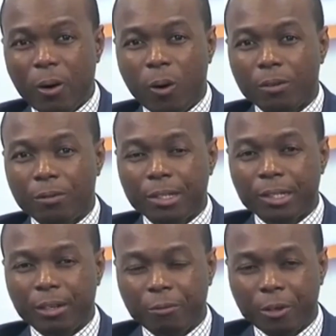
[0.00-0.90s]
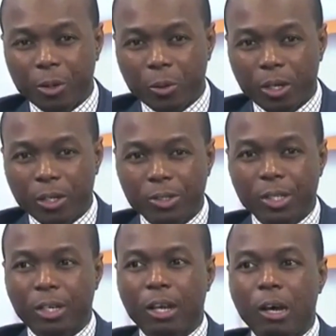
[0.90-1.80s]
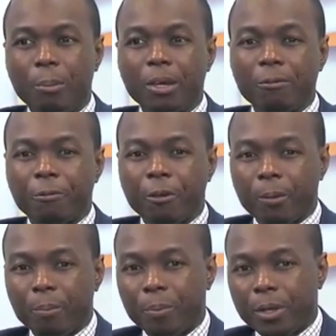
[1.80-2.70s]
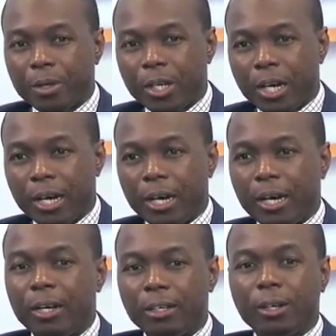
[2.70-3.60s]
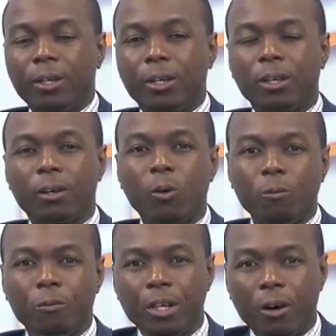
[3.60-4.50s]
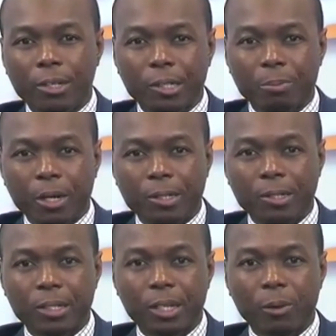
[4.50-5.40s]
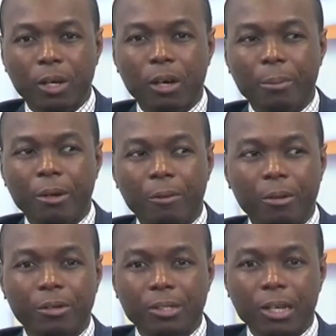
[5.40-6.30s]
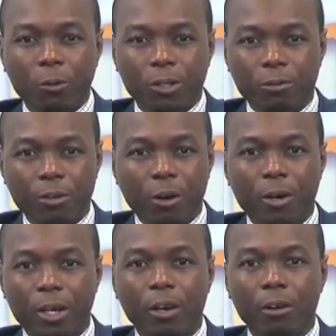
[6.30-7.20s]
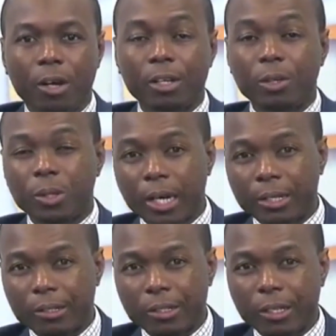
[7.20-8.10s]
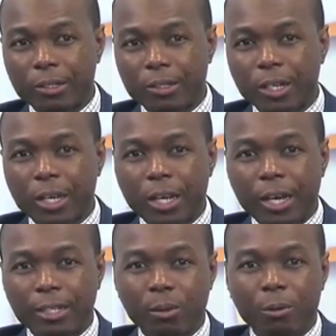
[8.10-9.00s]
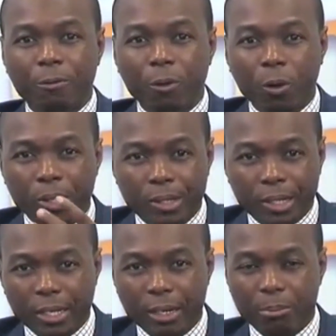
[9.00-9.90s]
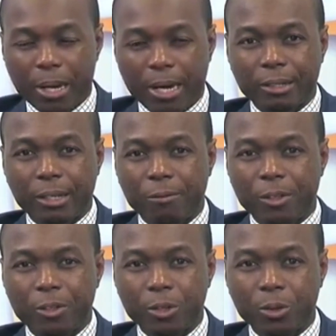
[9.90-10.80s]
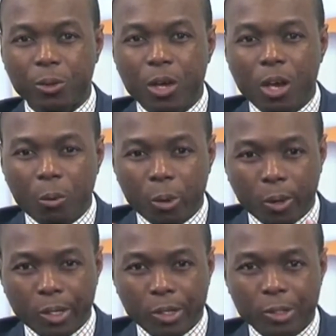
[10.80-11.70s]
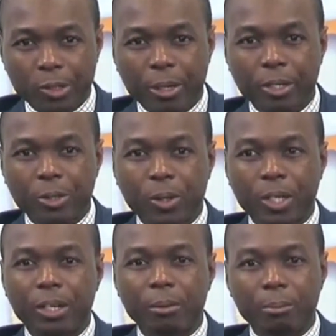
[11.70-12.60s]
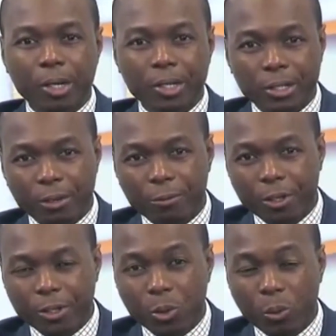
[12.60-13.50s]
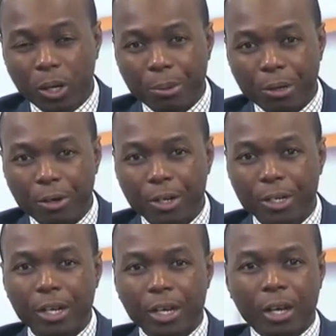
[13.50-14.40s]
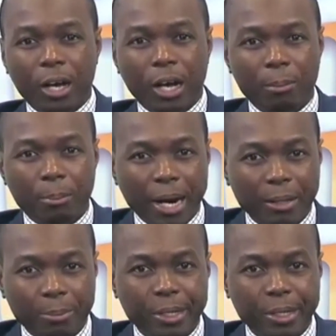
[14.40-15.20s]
all of these individuals that are coming from uh, COVID hotspots, they were coming from the South Florida area in the United States. And so before we send them back safely to you, we want to just make sure that they're monitored for the two week period uh, by the